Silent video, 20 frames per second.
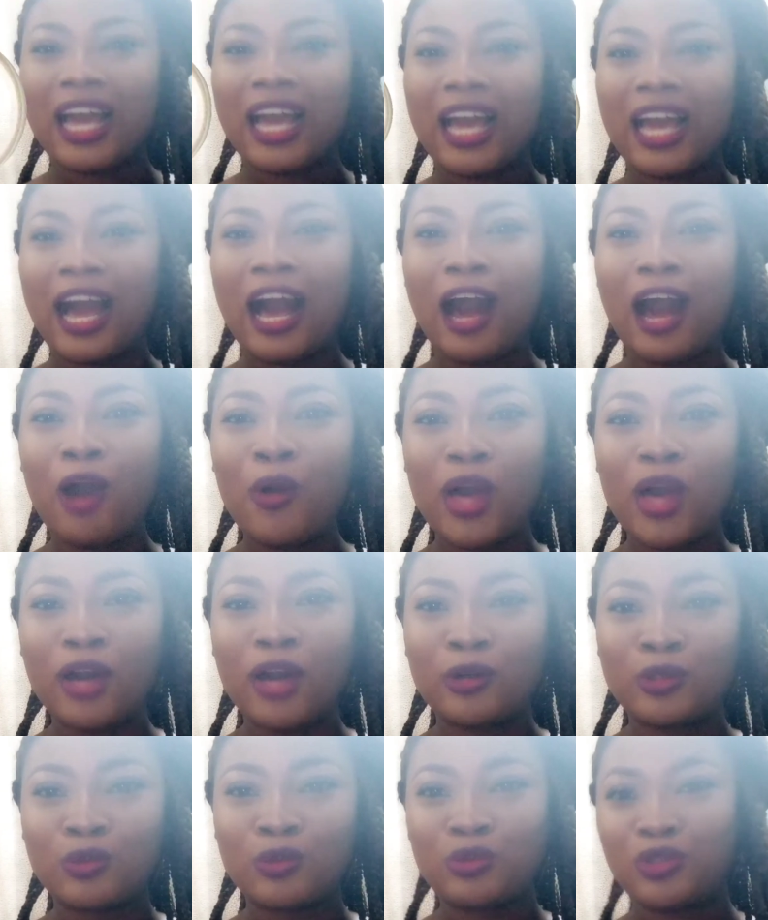How
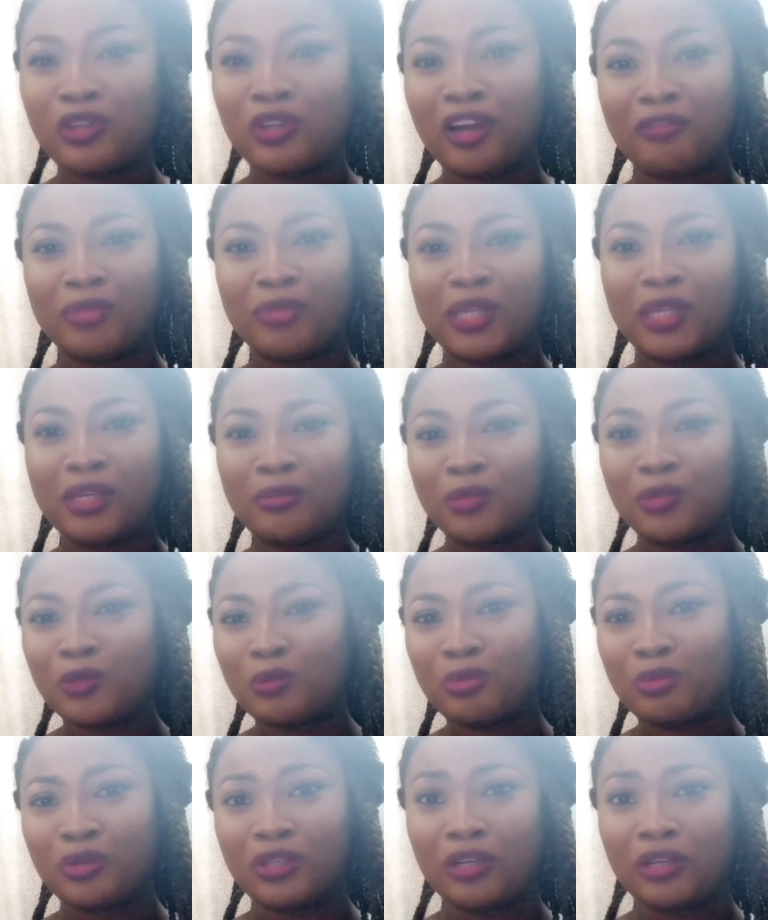else would you have been able to
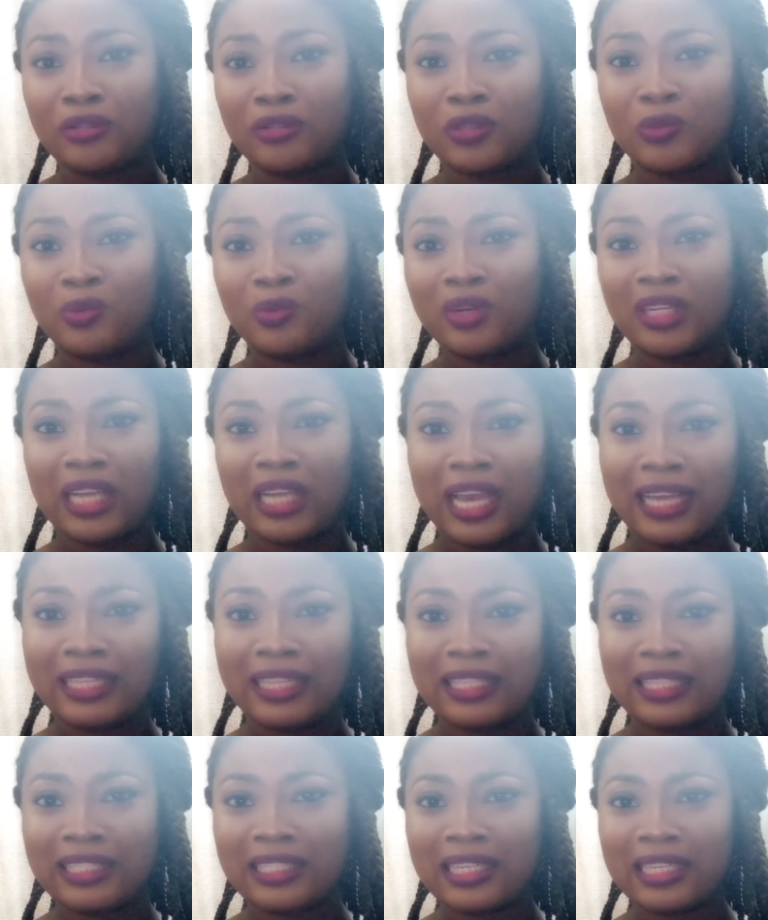pronounce a word
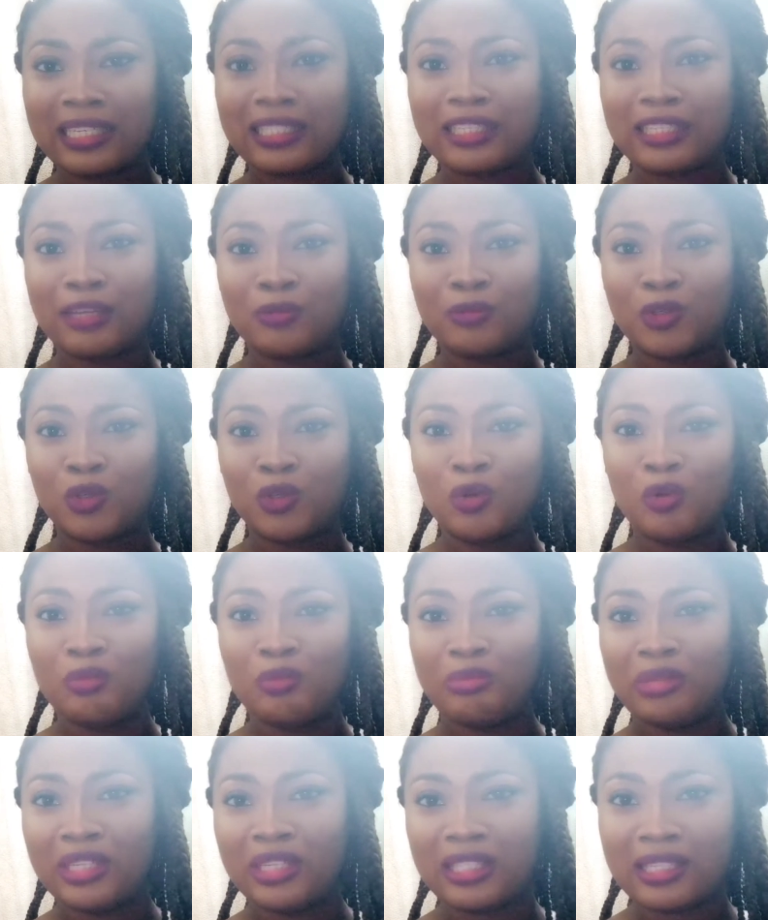like this except you
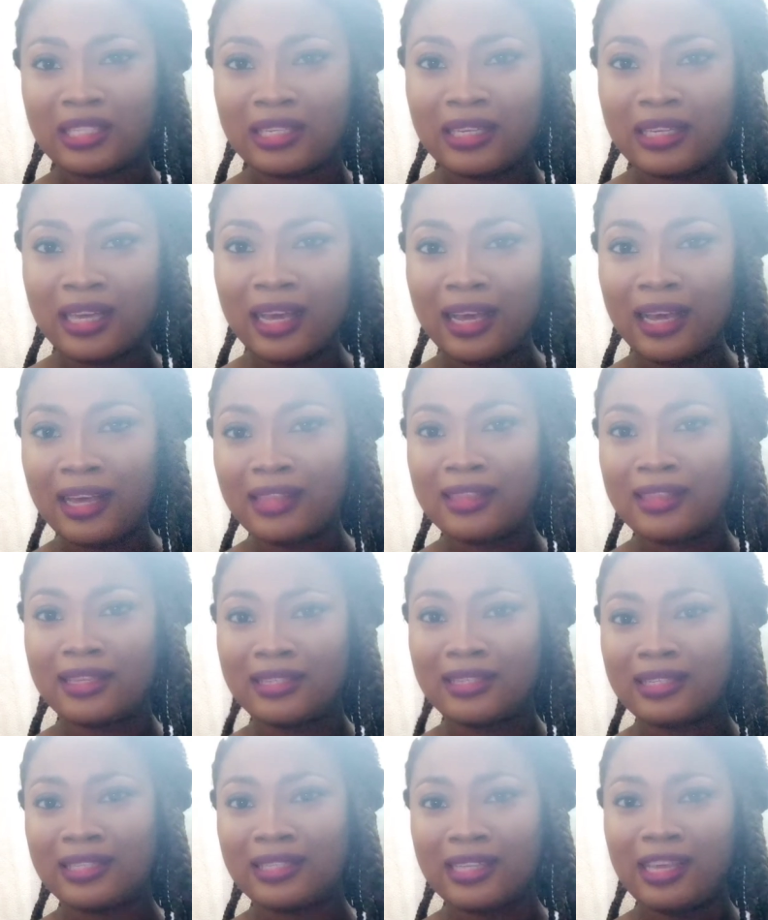omit the
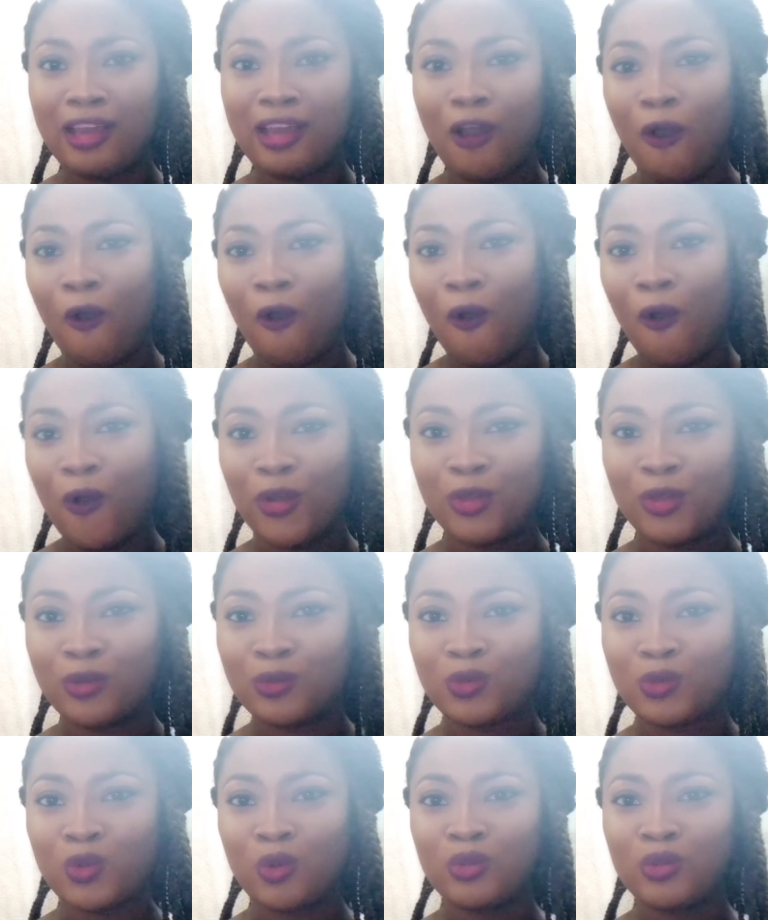C or you
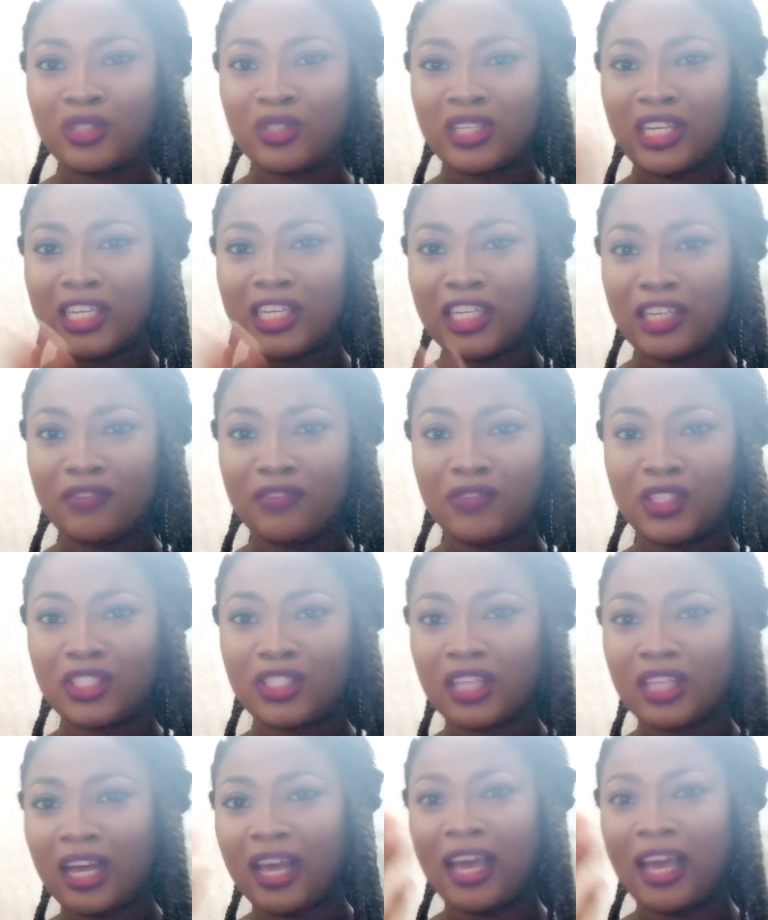totally give it